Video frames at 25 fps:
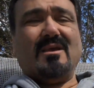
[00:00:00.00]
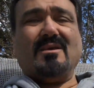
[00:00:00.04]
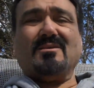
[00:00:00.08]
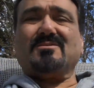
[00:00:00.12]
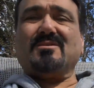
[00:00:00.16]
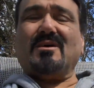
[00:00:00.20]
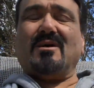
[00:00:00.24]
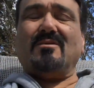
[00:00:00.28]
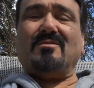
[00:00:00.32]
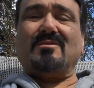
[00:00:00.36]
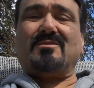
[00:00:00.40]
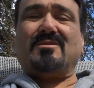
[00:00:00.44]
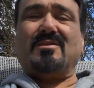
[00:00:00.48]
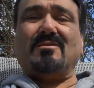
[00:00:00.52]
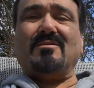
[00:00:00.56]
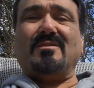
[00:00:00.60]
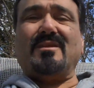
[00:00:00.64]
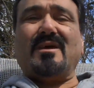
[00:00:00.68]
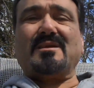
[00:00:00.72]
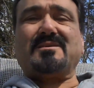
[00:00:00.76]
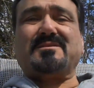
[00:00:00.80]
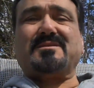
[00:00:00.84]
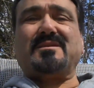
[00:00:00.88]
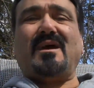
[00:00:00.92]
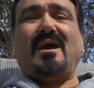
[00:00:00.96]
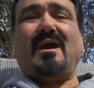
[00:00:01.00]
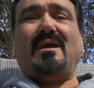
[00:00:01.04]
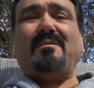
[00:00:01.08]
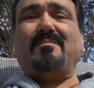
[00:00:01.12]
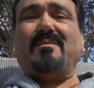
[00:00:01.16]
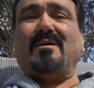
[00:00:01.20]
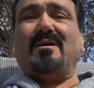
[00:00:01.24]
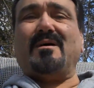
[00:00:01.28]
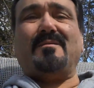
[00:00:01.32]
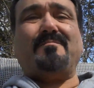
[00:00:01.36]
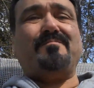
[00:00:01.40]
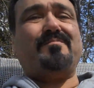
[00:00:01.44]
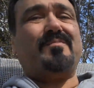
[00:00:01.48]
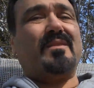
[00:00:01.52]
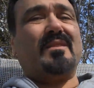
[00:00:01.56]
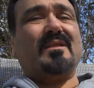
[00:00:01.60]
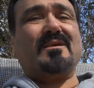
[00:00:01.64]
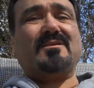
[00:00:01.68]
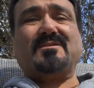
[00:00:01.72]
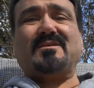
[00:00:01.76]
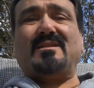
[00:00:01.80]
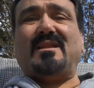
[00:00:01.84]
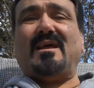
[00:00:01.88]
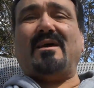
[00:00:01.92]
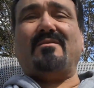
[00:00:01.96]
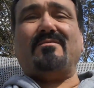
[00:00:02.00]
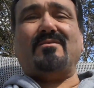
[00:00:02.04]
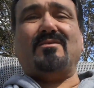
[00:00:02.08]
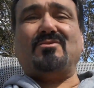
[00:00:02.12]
So until next time, listen,